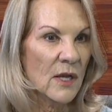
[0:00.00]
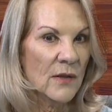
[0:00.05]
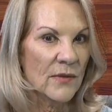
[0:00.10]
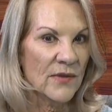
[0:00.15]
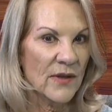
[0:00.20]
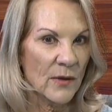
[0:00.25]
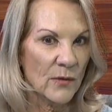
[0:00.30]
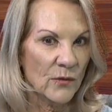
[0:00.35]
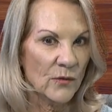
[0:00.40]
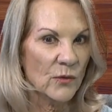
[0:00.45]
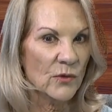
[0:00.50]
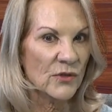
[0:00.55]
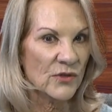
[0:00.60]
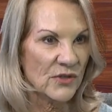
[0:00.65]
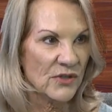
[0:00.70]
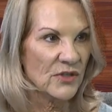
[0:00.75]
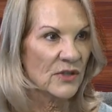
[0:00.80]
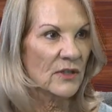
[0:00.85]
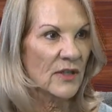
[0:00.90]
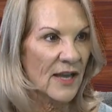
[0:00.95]
that were
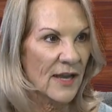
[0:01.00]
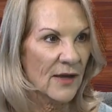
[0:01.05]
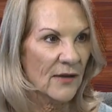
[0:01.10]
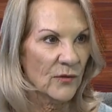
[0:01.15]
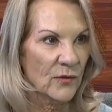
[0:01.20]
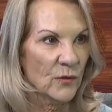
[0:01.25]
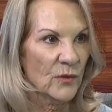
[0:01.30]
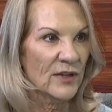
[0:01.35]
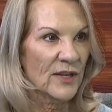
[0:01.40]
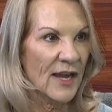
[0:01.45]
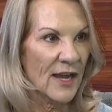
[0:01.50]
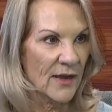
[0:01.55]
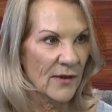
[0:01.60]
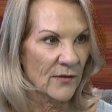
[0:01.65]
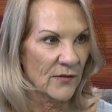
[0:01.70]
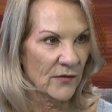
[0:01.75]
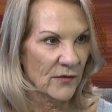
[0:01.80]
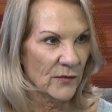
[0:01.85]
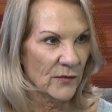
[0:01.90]
still ha would have